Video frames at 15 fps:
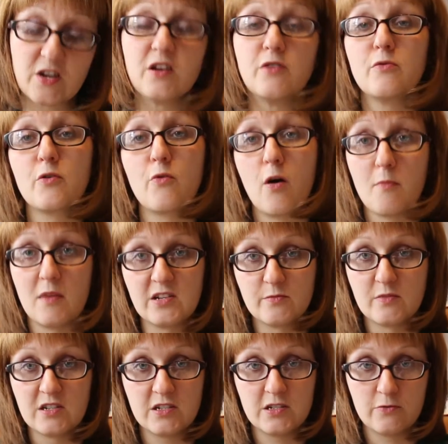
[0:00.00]
only require
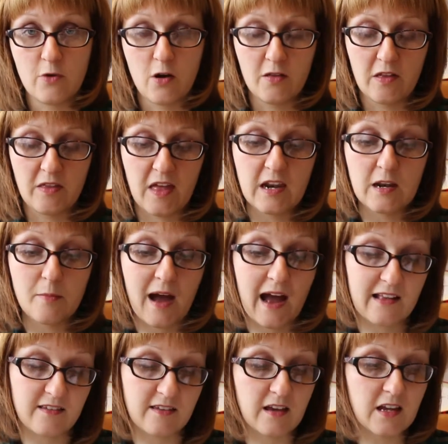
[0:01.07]
measurements rather than a
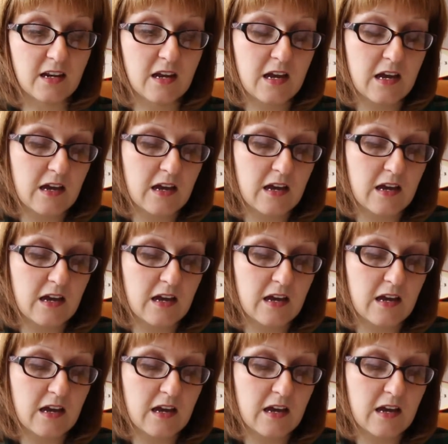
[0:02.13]
pattern.